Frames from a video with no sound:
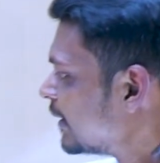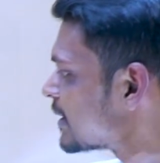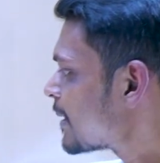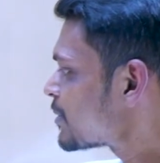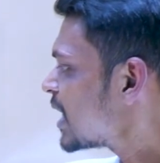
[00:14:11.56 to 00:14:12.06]
the
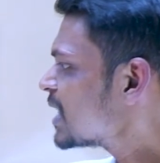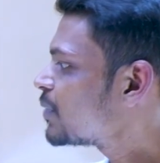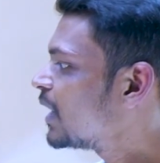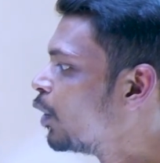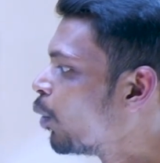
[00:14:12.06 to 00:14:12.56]
substance
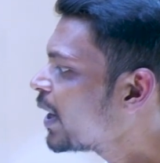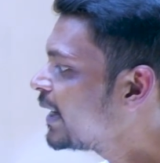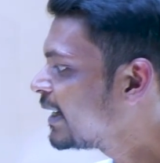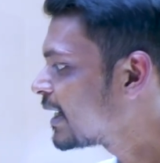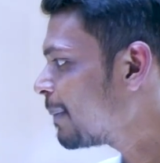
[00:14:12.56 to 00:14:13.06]
with a lower
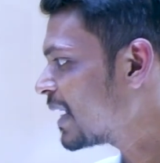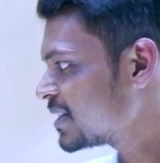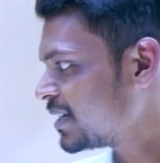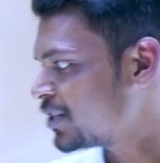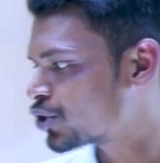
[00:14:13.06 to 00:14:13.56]
heat
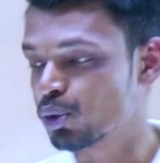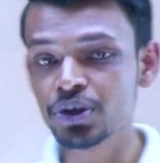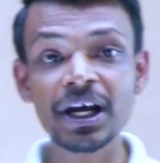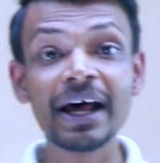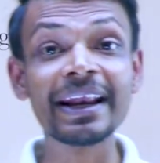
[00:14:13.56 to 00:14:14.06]
capacity
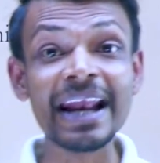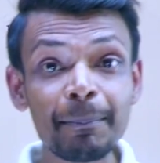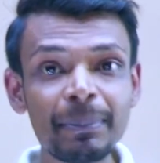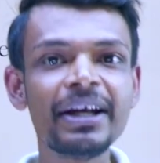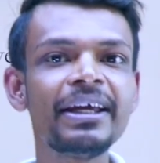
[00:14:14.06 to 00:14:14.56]
shows a
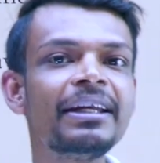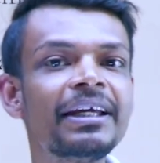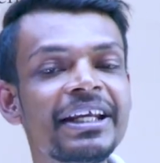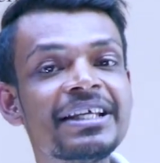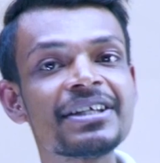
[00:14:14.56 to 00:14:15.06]
rapid
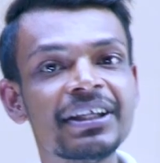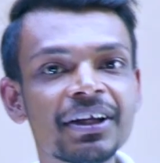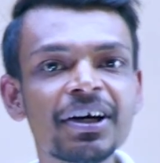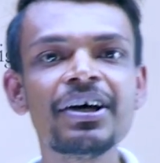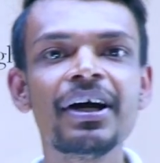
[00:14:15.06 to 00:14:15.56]
increase in the